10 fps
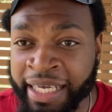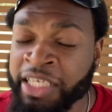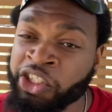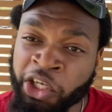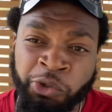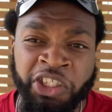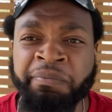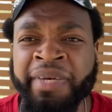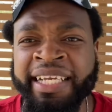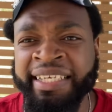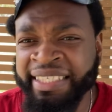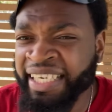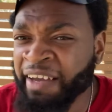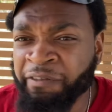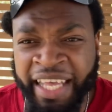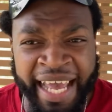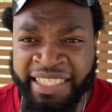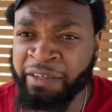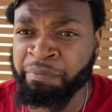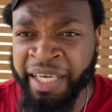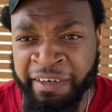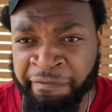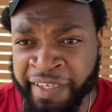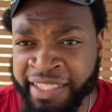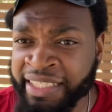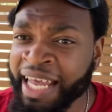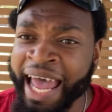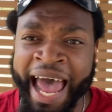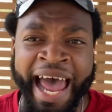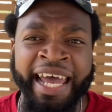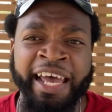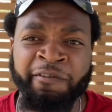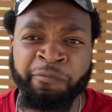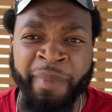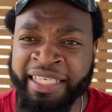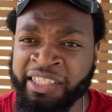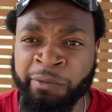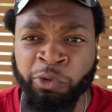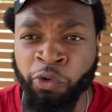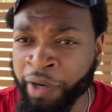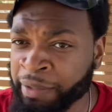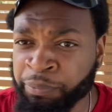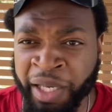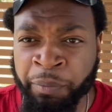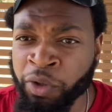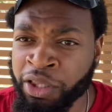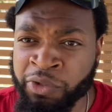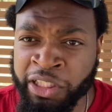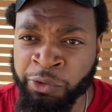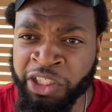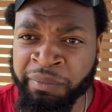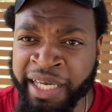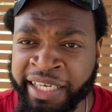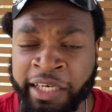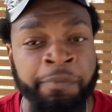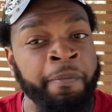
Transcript: Social media definitely has some benefits. I have met some great people through social media.